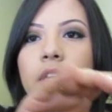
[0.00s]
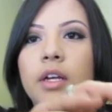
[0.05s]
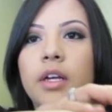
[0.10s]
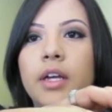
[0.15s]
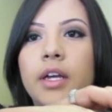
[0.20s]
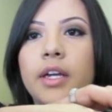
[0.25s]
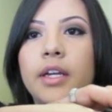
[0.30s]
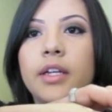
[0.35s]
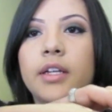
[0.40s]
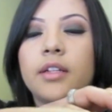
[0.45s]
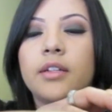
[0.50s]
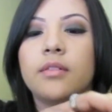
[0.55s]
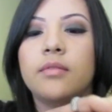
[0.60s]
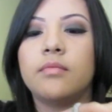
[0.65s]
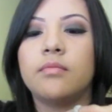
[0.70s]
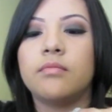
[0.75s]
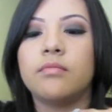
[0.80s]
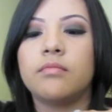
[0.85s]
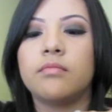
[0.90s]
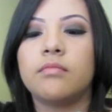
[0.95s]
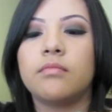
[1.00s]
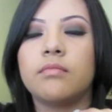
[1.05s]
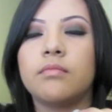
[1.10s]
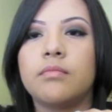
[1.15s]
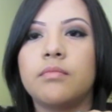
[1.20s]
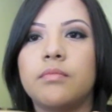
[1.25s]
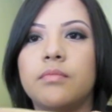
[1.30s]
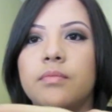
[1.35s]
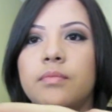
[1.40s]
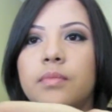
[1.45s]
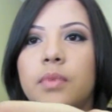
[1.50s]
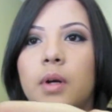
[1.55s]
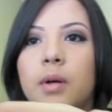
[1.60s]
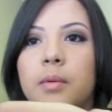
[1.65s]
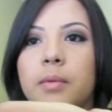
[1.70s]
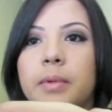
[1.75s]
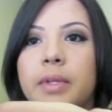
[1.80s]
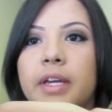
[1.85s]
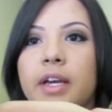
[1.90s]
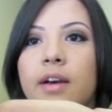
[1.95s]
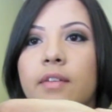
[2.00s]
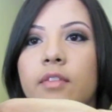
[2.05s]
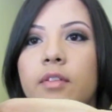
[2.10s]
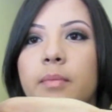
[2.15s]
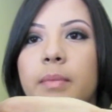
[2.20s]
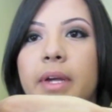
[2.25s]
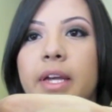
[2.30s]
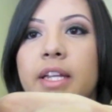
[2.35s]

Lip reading: I could probably cover my